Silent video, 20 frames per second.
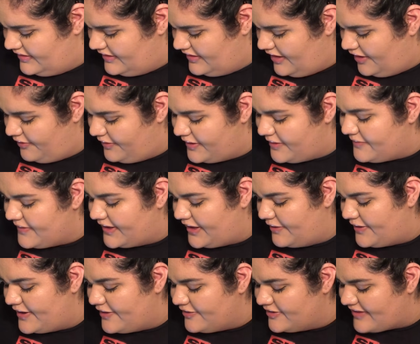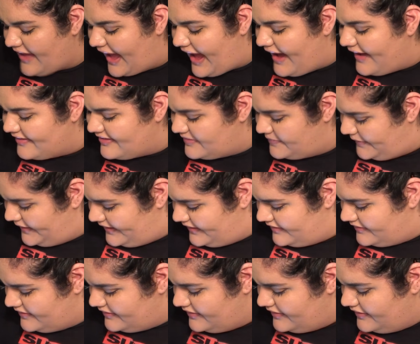Oh, here we go. Here's
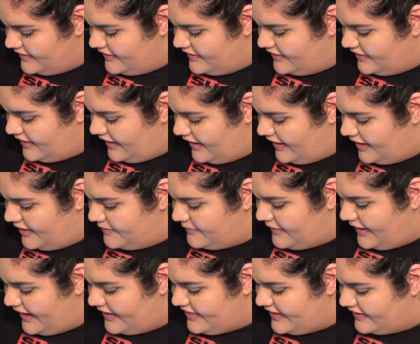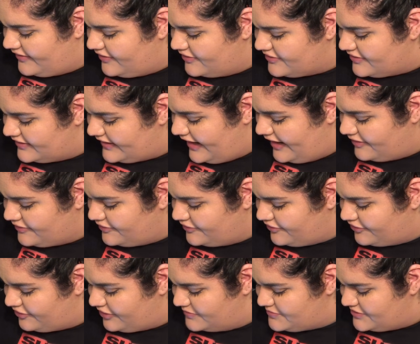Aspen. Um, I think there's a character
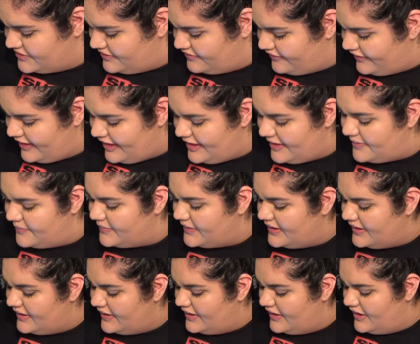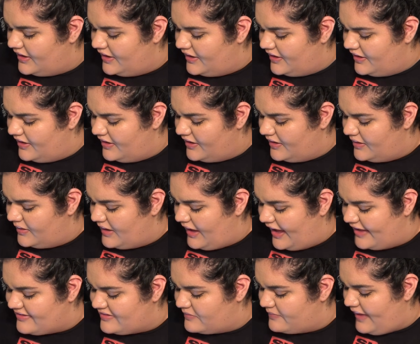description of him.
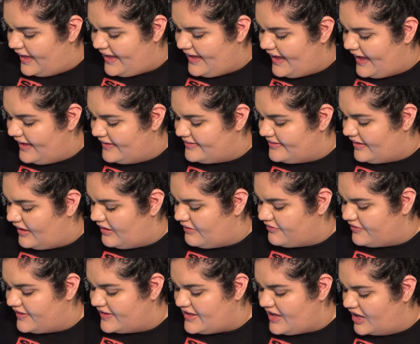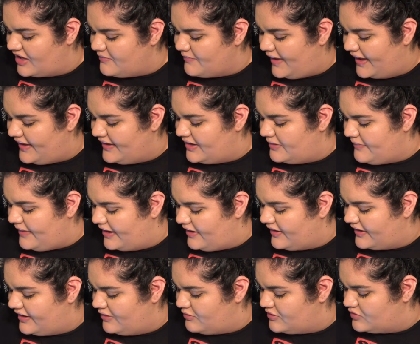As May heads off, the young man
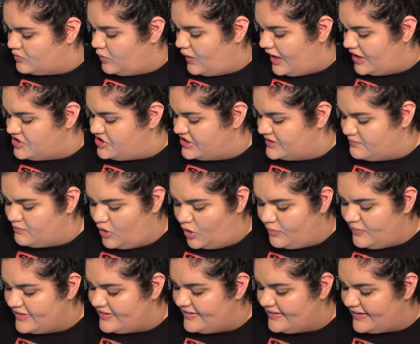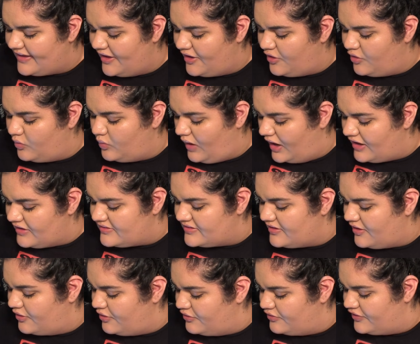America was watching moments ago walks
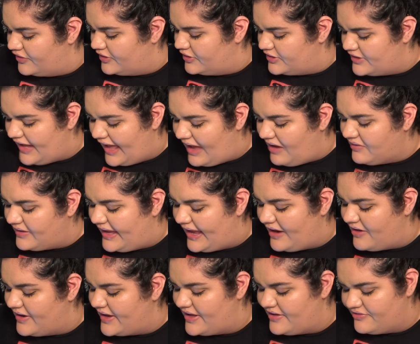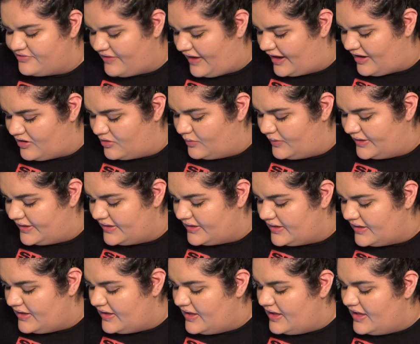over, now carrying firewood.
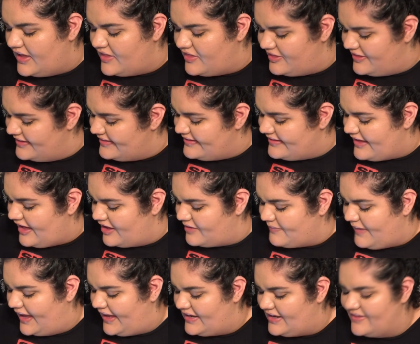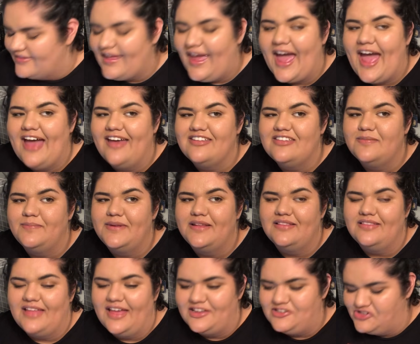This young man is
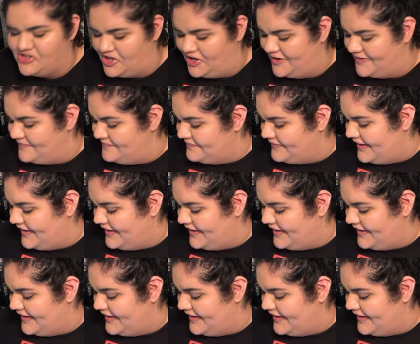Aspen Ledger,